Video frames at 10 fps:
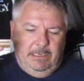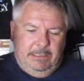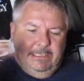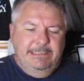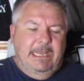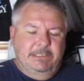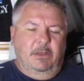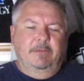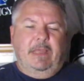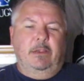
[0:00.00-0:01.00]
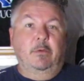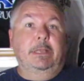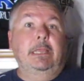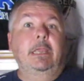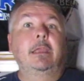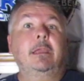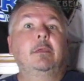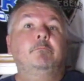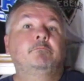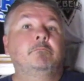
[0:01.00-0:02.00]
condense all of that quickly.
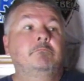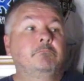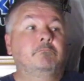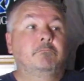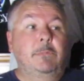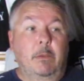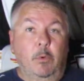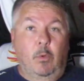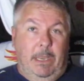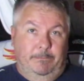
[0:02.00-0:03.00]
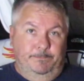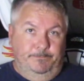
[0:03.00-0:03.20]
Number one,